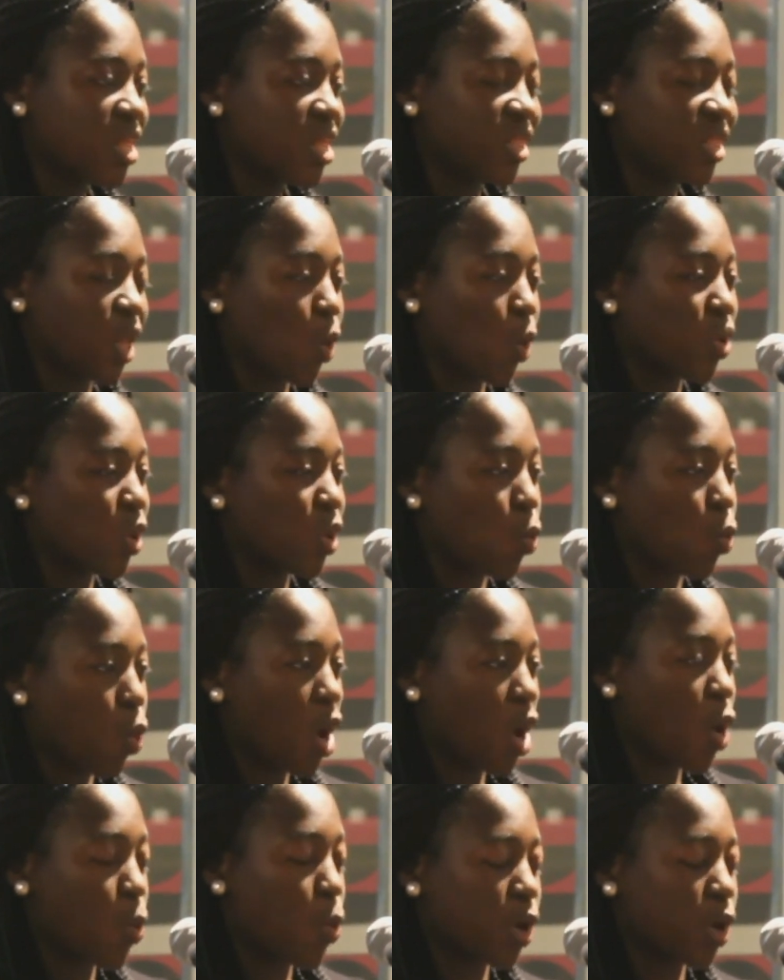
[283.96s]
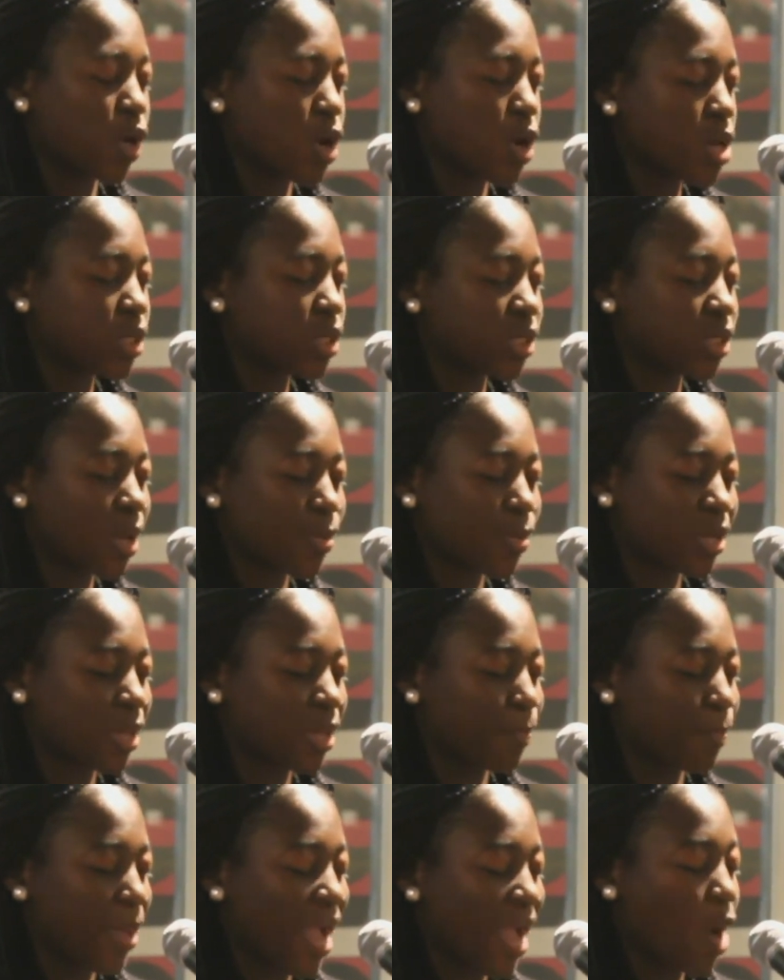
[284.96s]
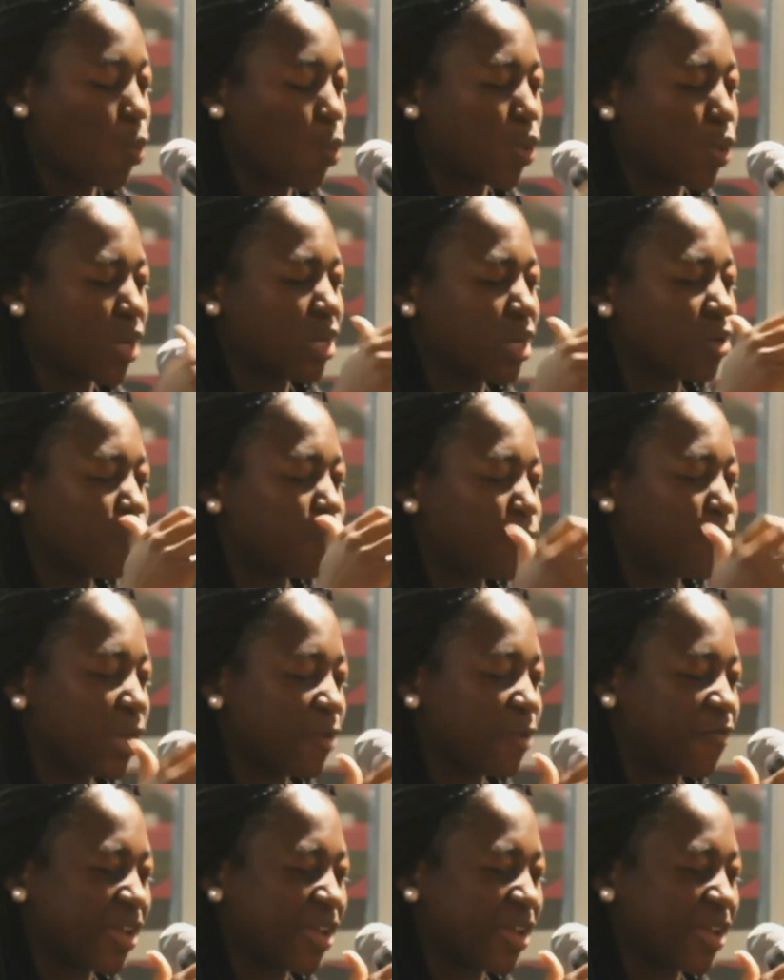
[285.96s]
they only work when you learn to stop looking back at what could have been,